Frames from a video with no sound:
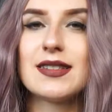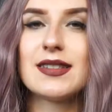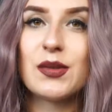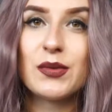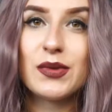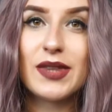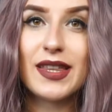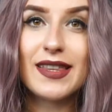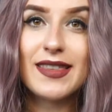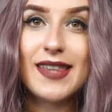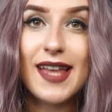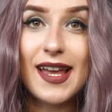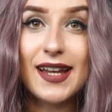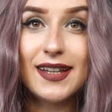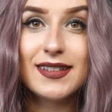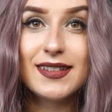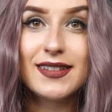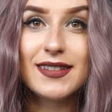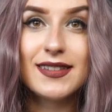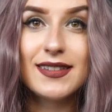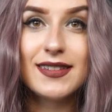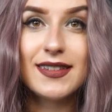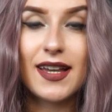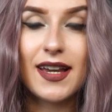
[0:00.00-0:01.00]
so the next
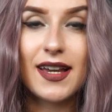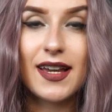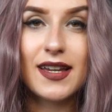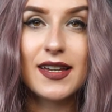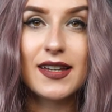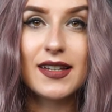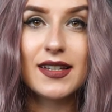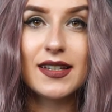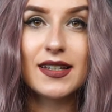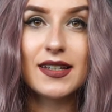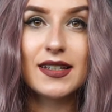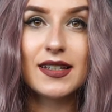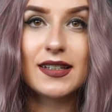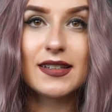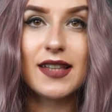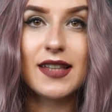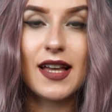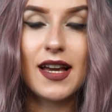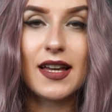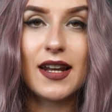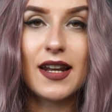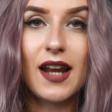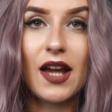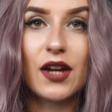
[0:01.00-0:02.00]
thing
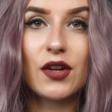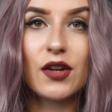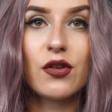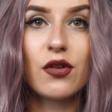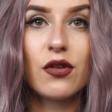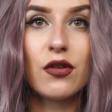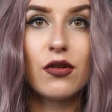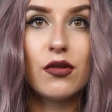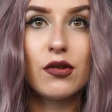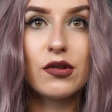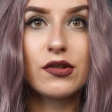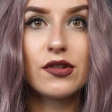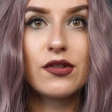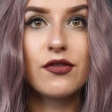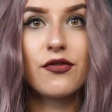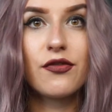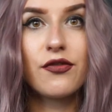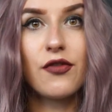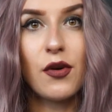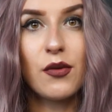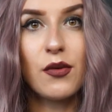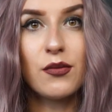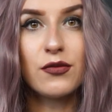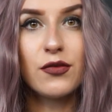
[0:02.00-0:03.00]
that I got
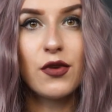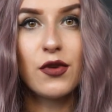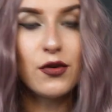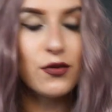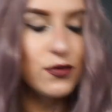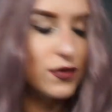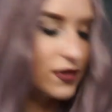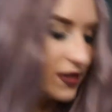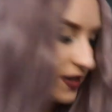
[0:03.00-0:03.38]
from Girl